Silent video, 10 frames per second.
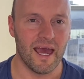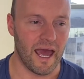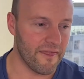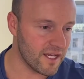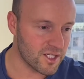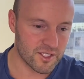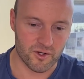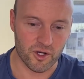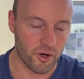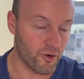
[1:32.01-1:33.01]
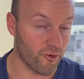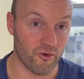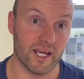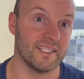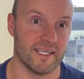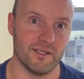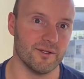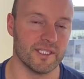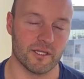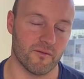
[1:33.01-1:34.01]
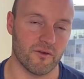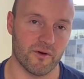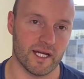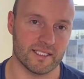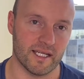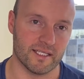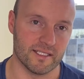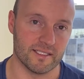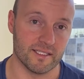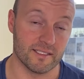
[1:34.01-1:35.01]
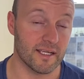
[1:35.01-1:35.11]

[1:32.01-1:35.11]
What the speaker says: and then just go crazy using them throughout sentences.